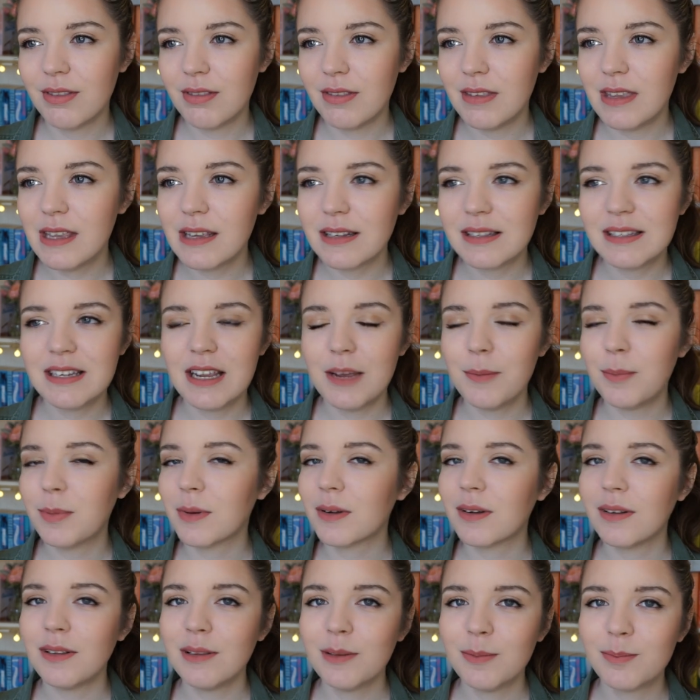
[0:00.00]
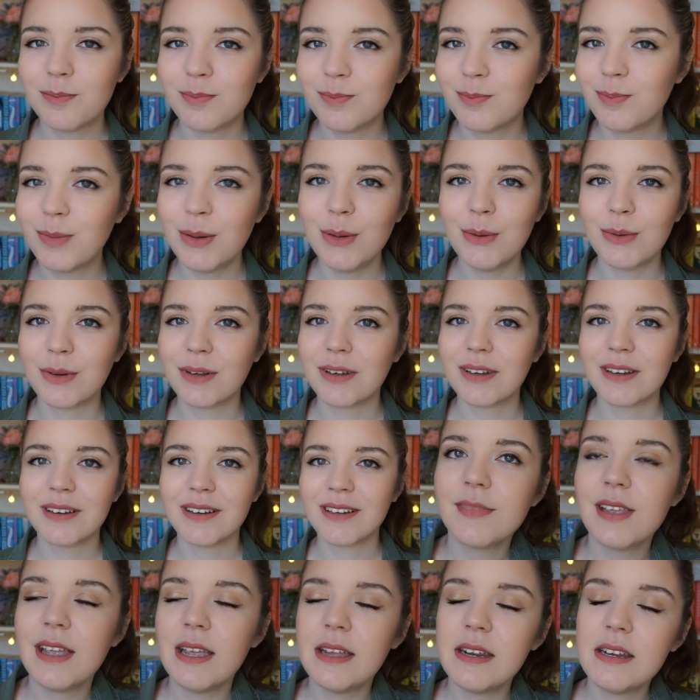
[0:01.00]
your typical book.
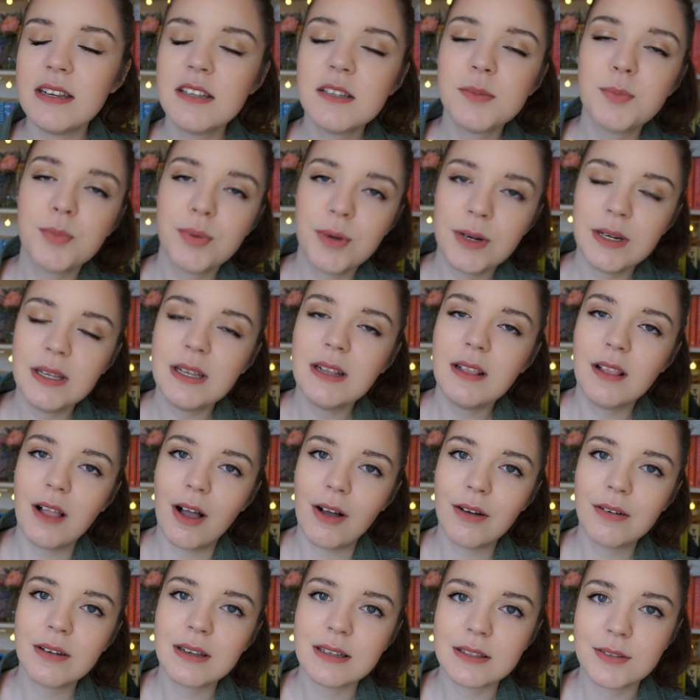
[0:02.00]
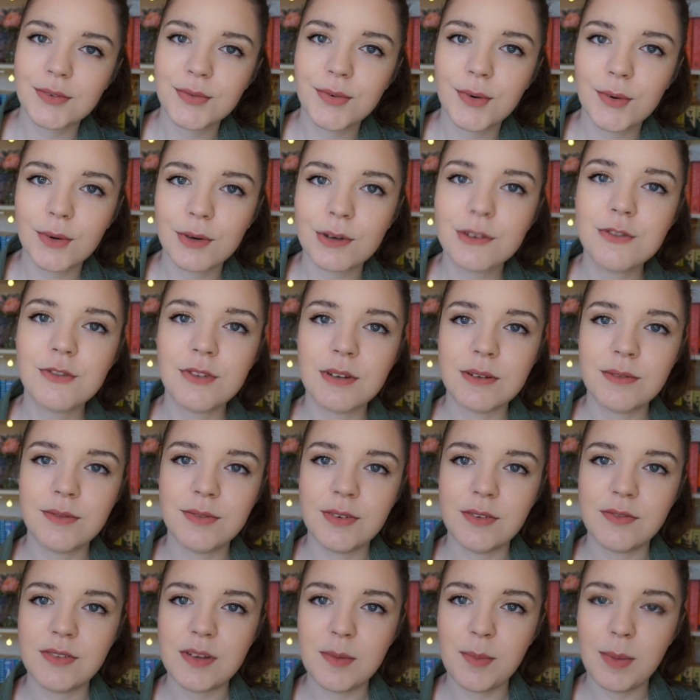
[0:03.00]
It is pretty long, it's four hundred
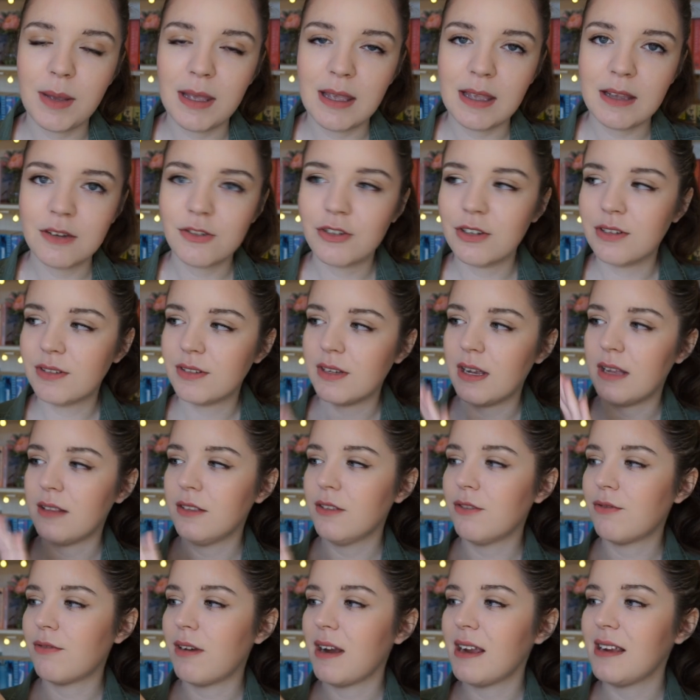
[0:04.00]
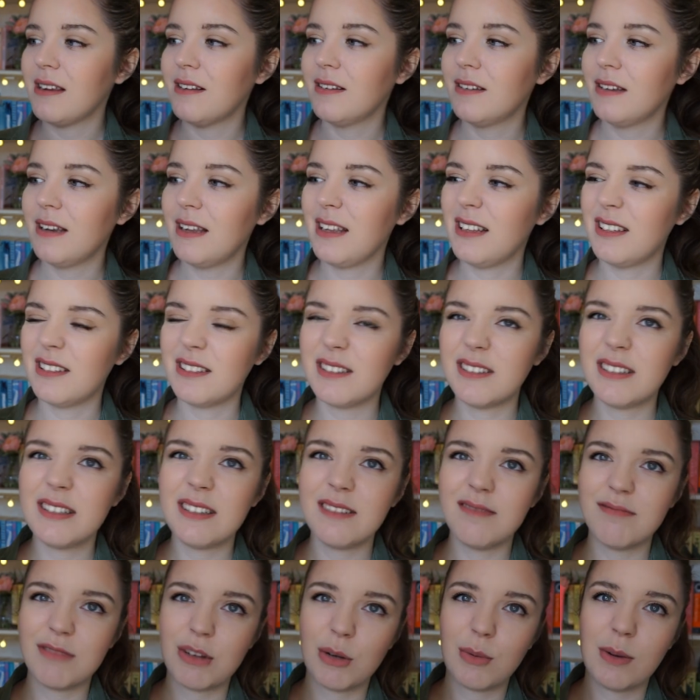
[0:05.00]
fifty pages, and the writing is
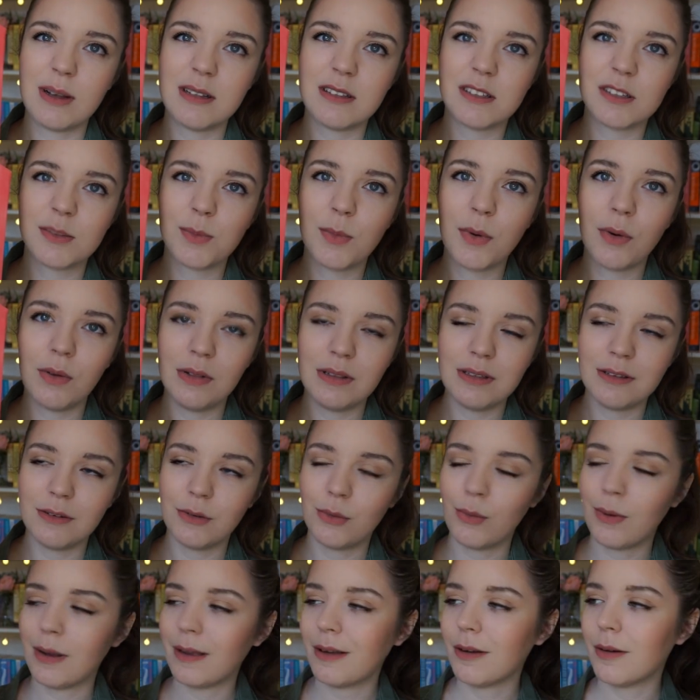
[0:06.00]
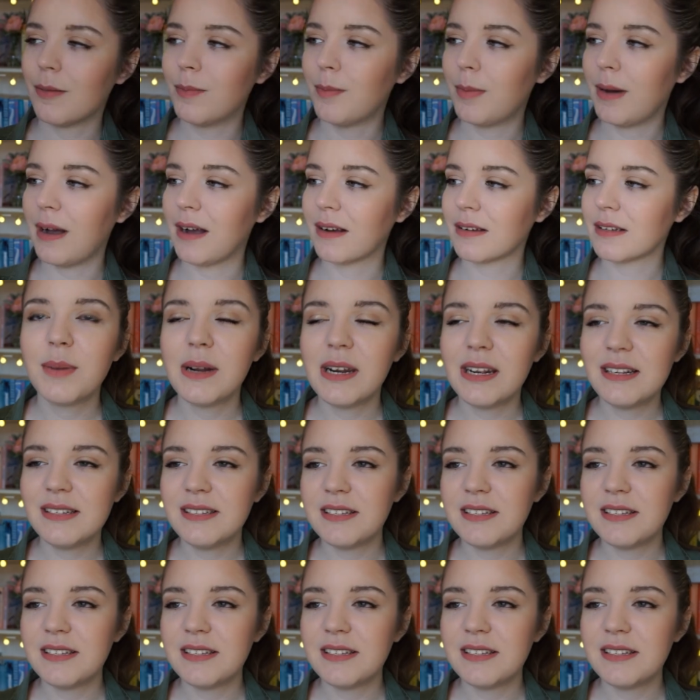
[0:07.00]
quite small and quite compact. But I